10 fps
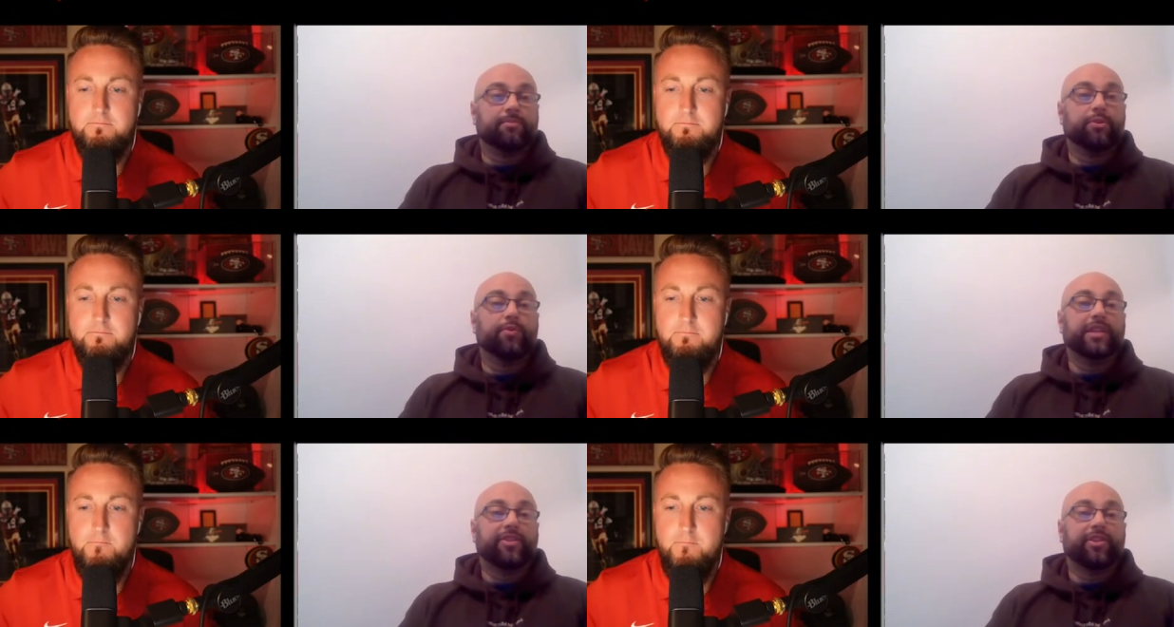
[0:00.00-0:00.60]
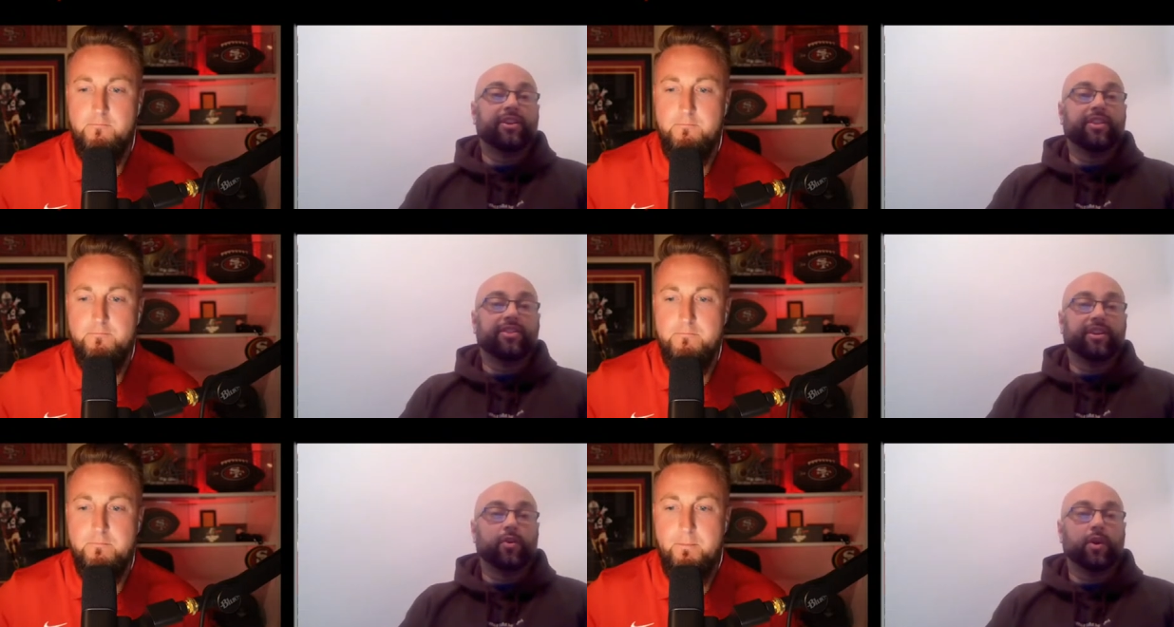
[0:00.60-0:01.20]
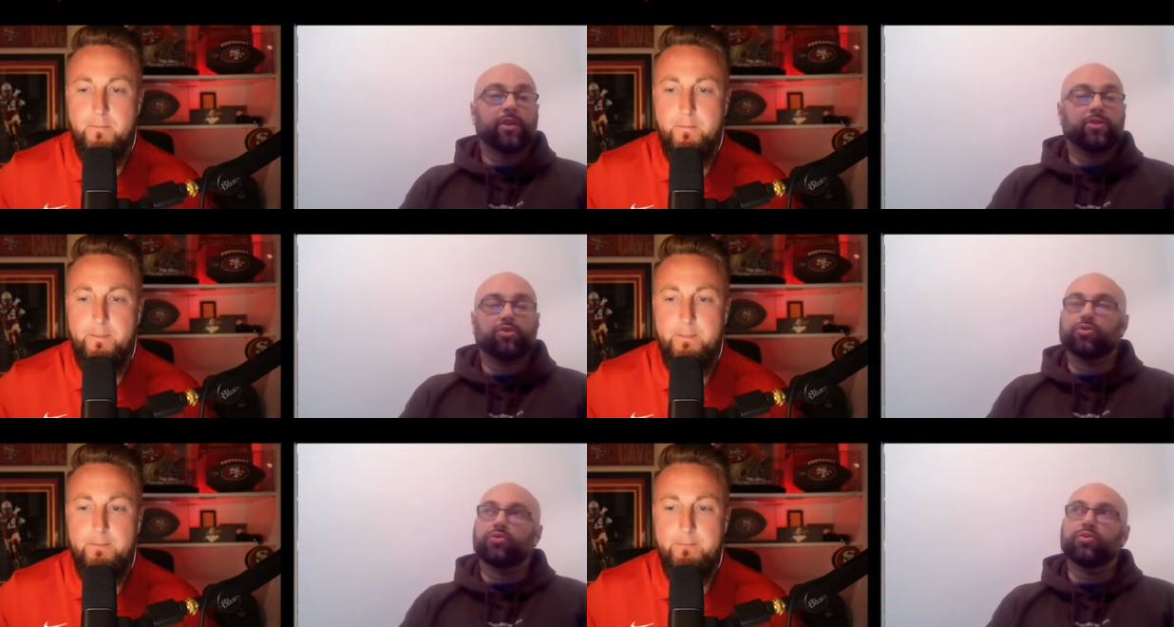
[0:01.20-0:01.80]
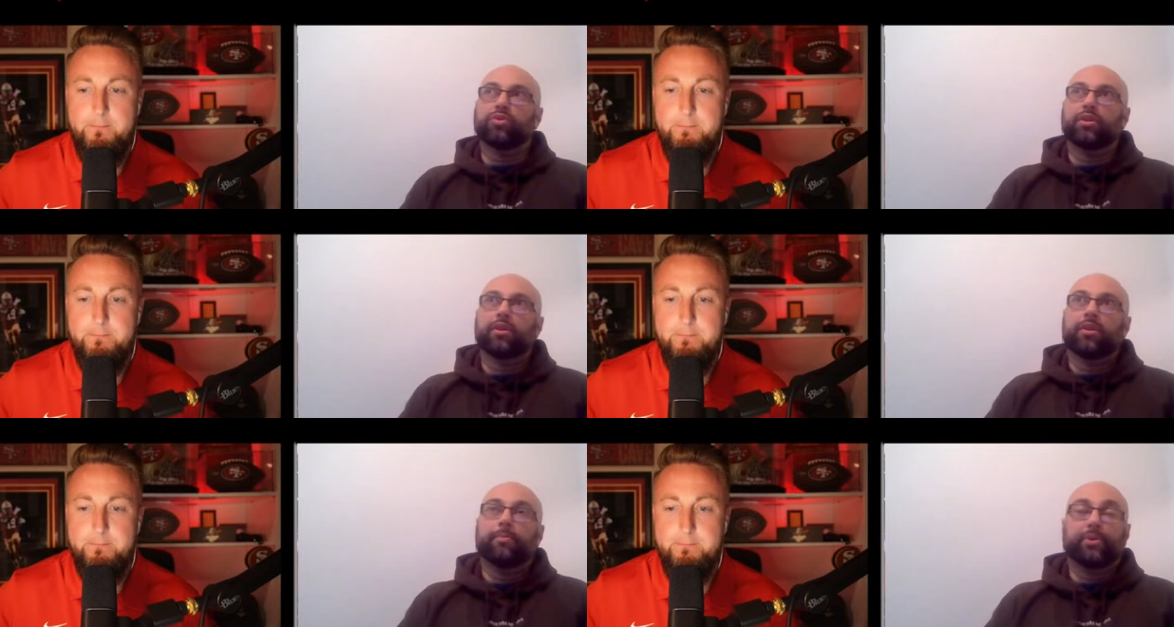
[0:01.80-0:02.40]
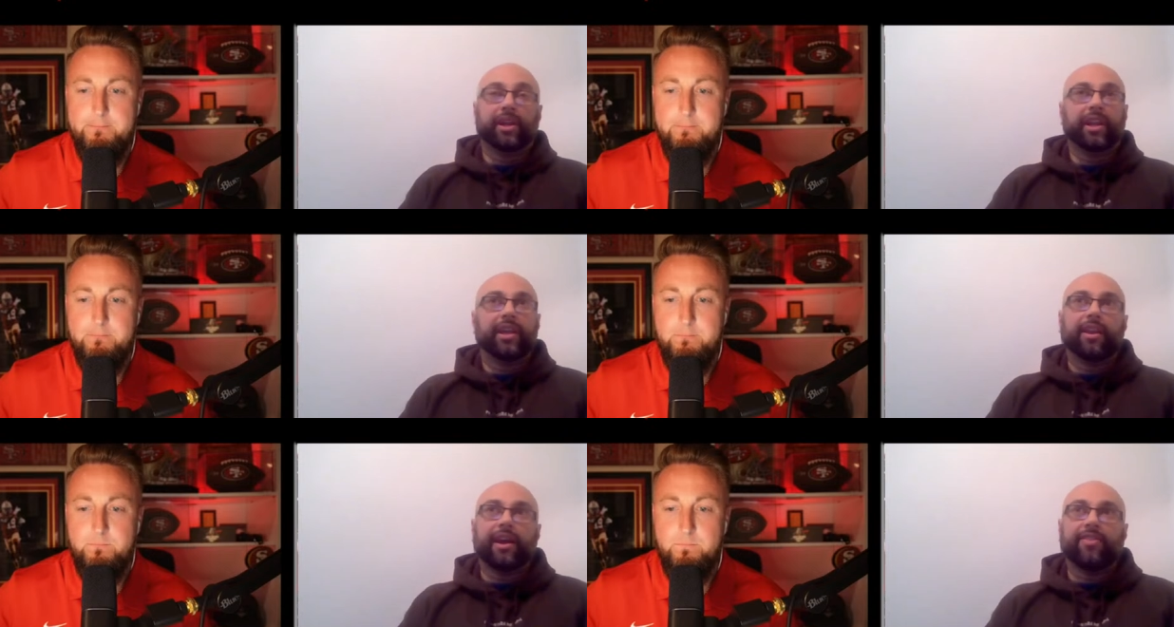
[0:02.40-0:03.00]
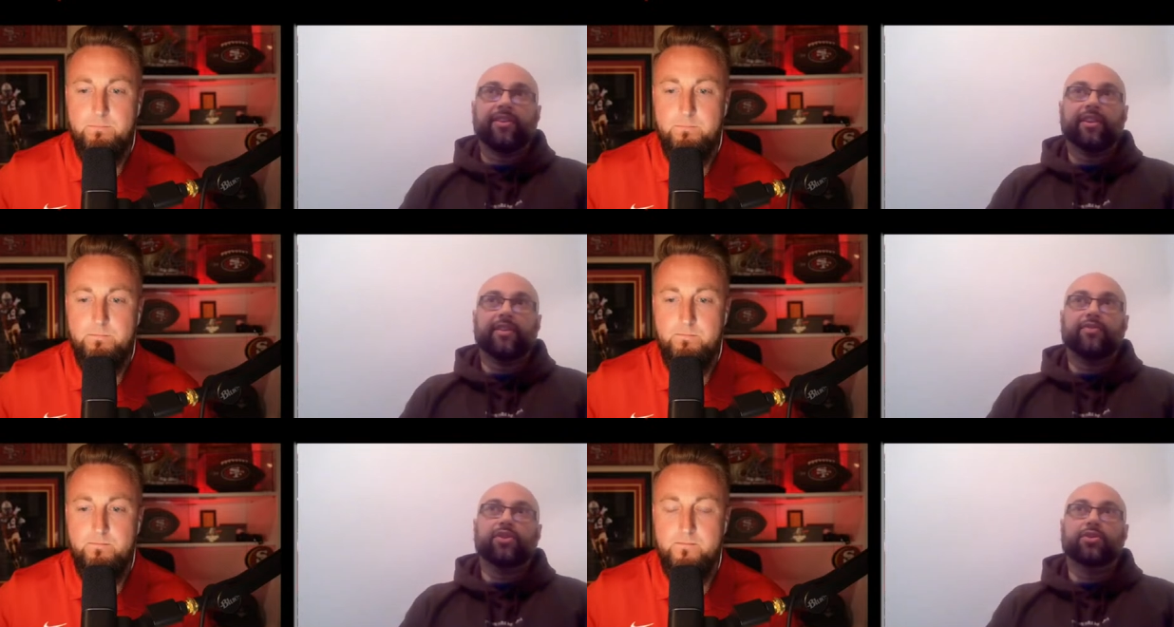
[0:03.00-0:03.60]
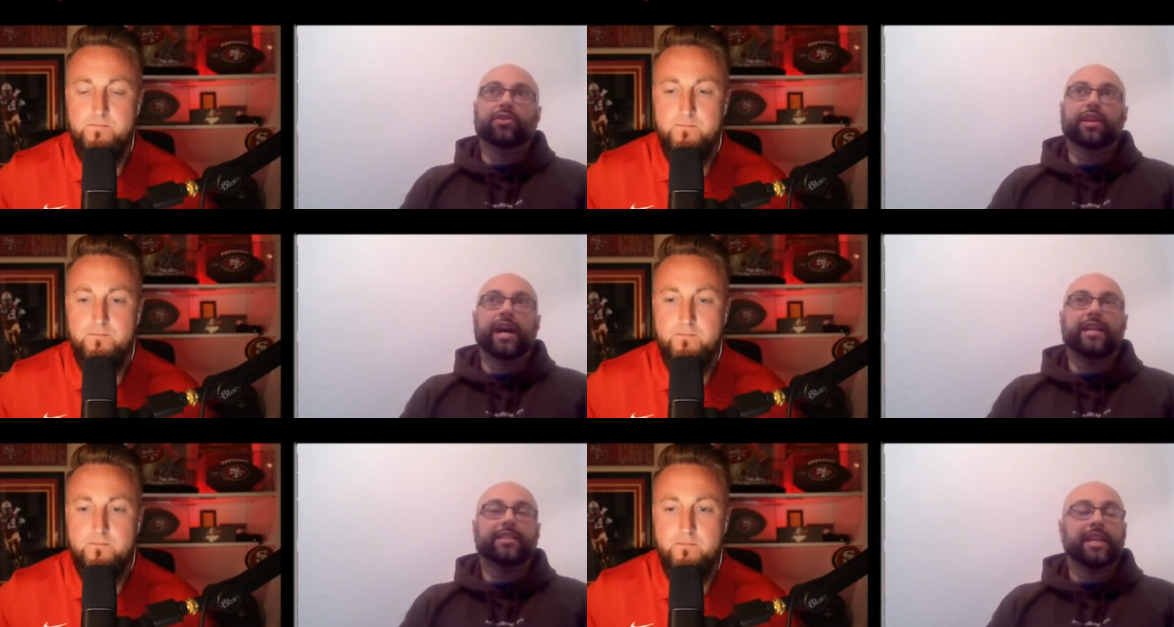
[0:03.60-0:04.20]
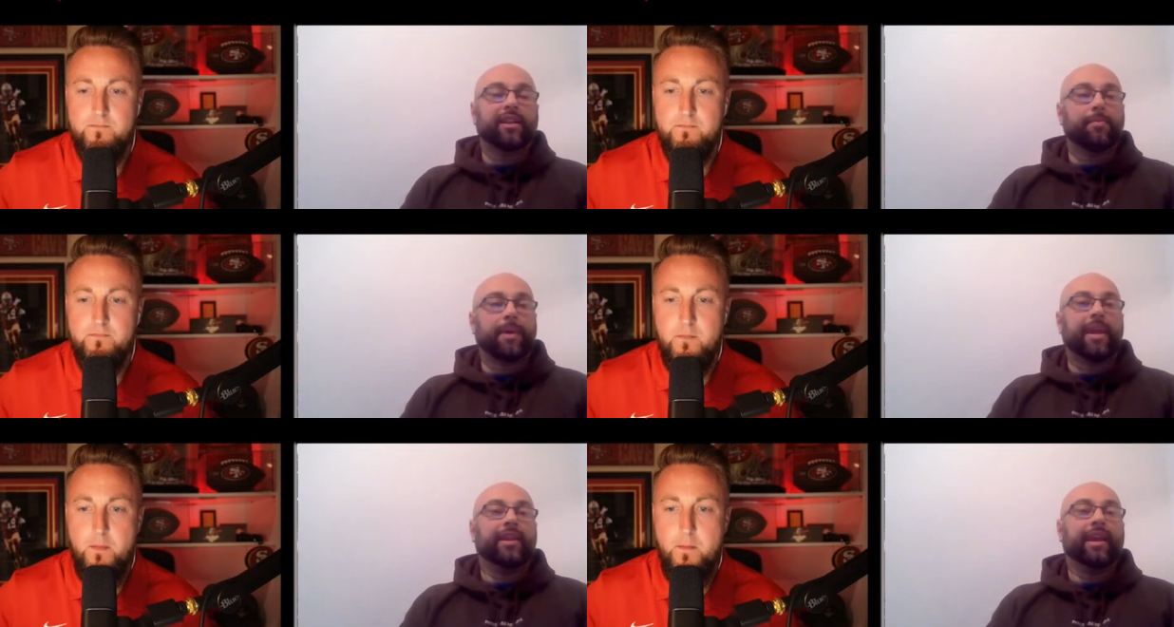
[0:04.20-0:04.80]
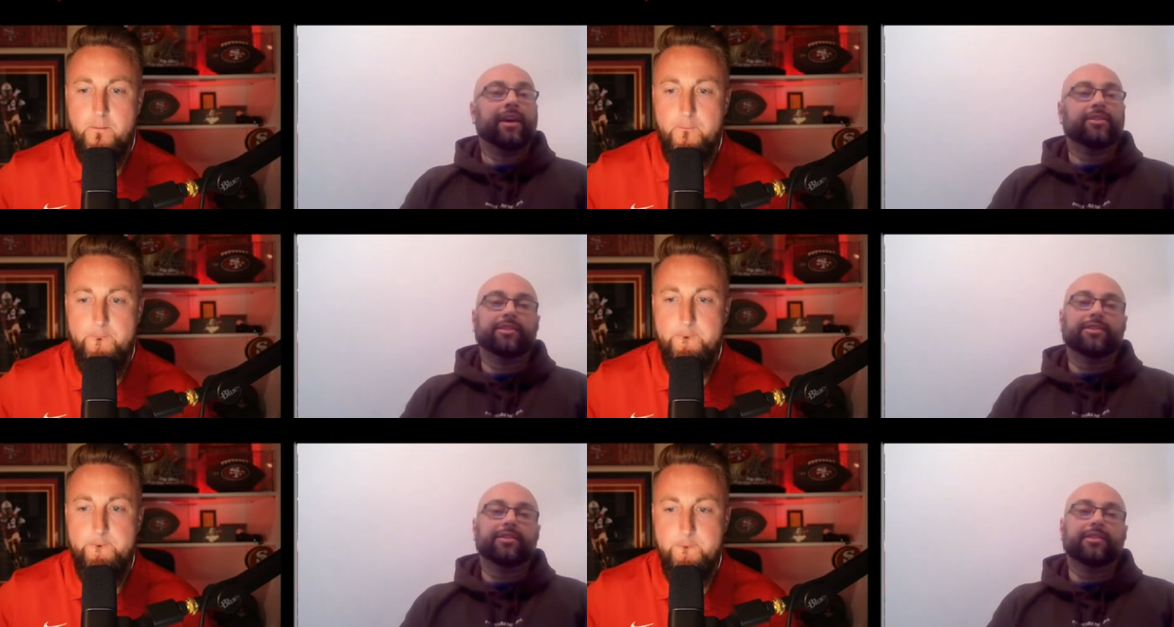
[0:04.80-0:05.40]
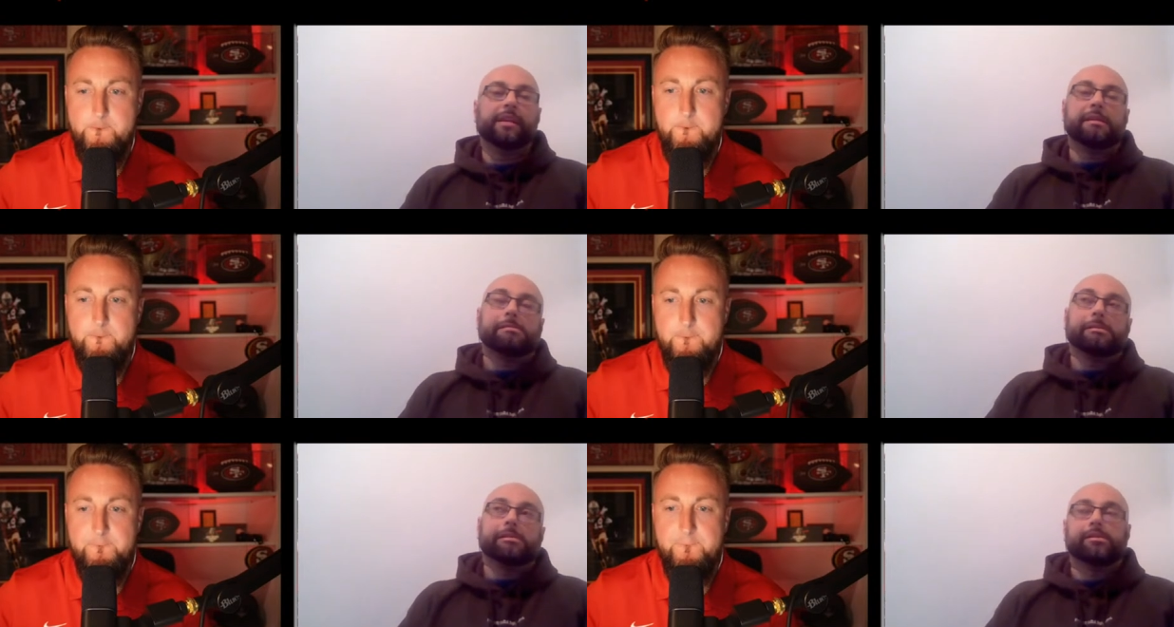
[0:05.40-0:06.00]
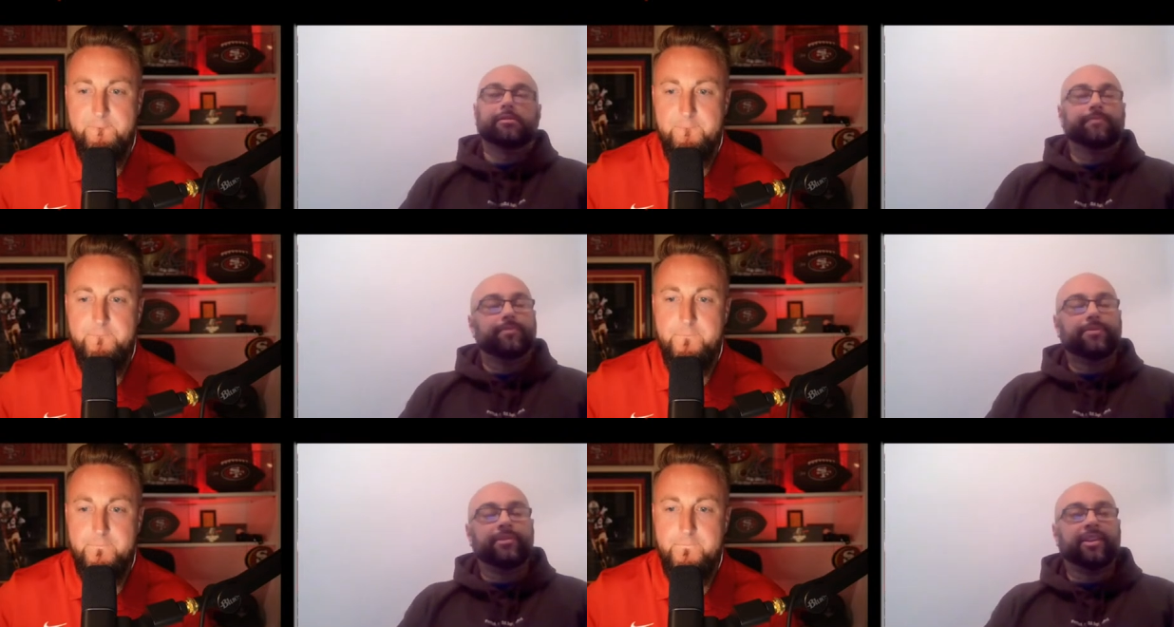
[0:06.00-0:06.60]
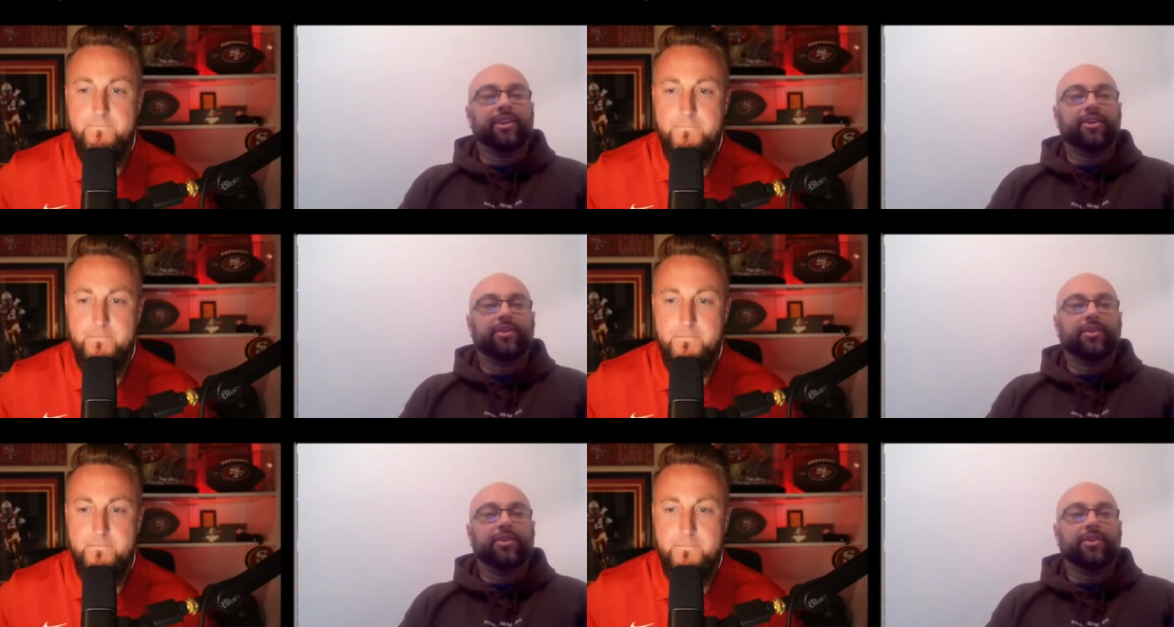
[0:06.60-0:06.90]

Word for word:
Speaker 1: some moves out there that they're going to bring in. I think if those guys end up panning out, Jesse, you